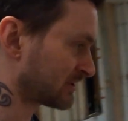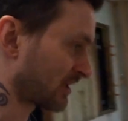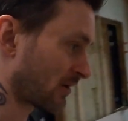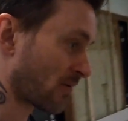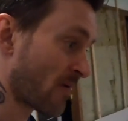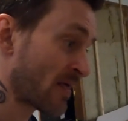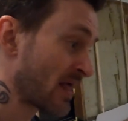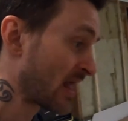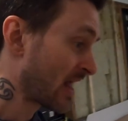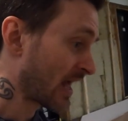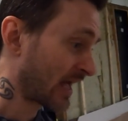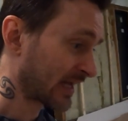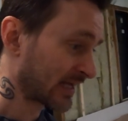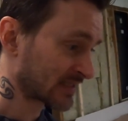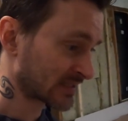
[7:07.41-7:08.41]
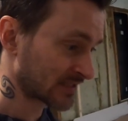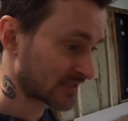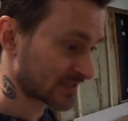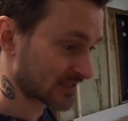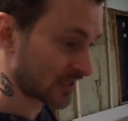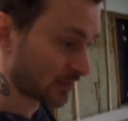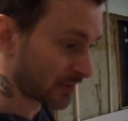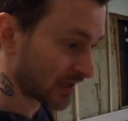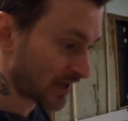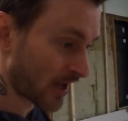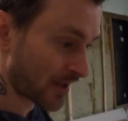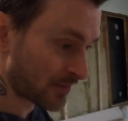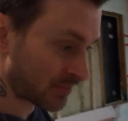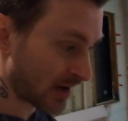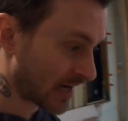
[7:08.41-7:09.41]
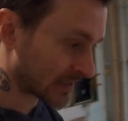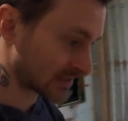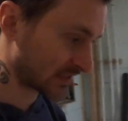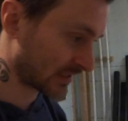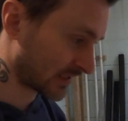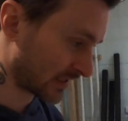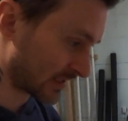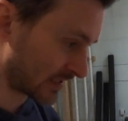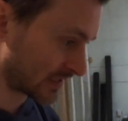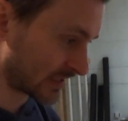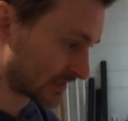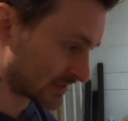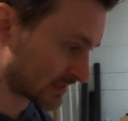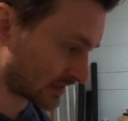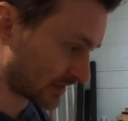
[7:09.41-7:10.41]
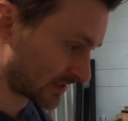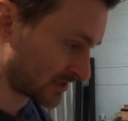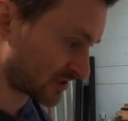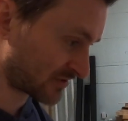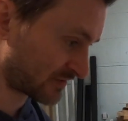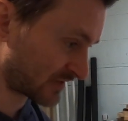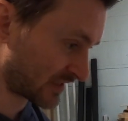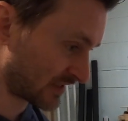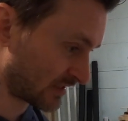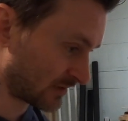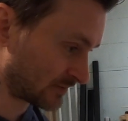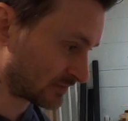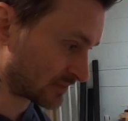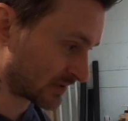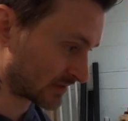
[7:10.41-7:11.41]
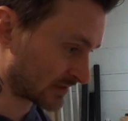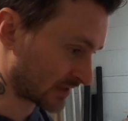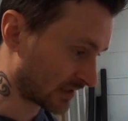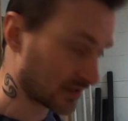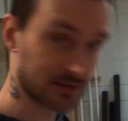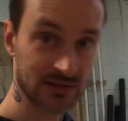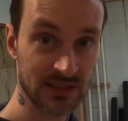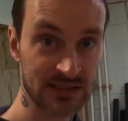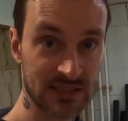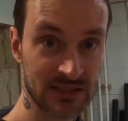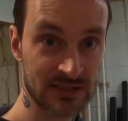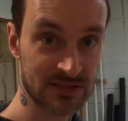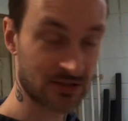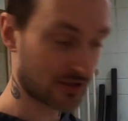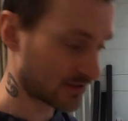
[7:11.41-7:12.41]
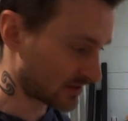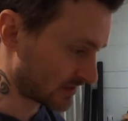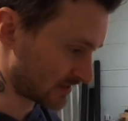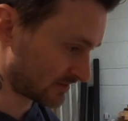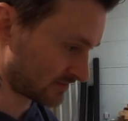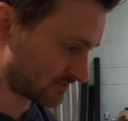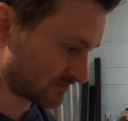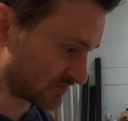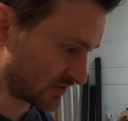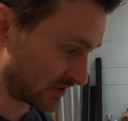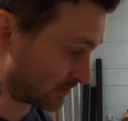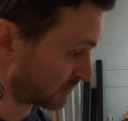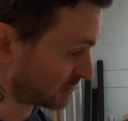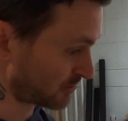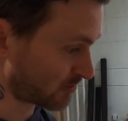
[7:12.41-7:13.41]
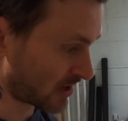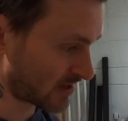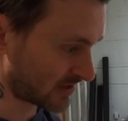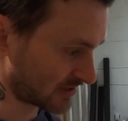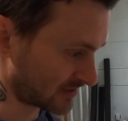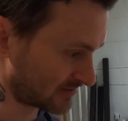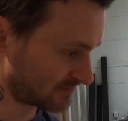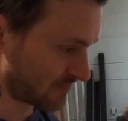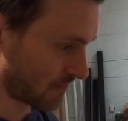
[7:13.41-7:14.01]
So I guess this is going to be an unboxing and an installation video, but let's get started and see what she bought us.